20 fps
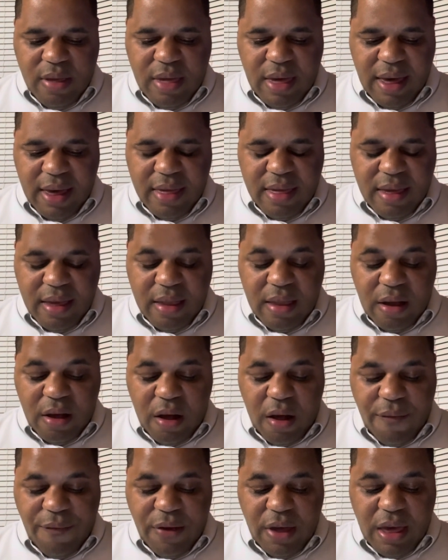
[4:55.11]
texted the
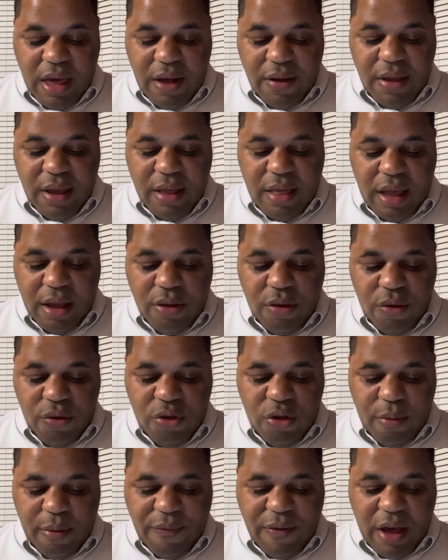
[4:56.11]
Coffee County elector
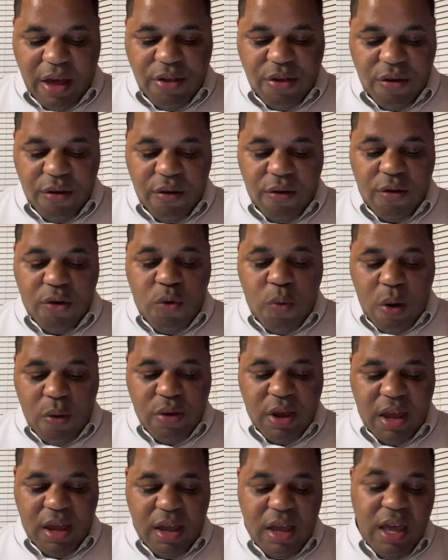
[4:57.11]
supervisor,
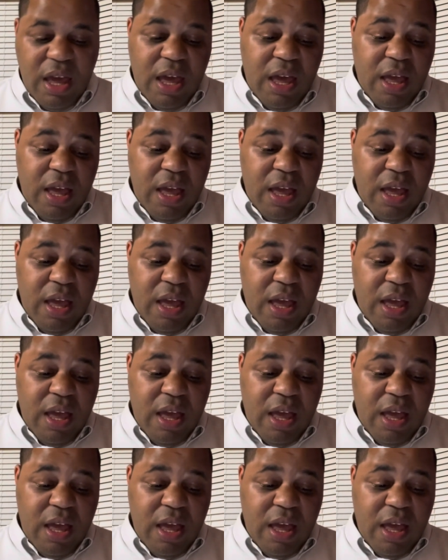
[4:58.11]
quoting,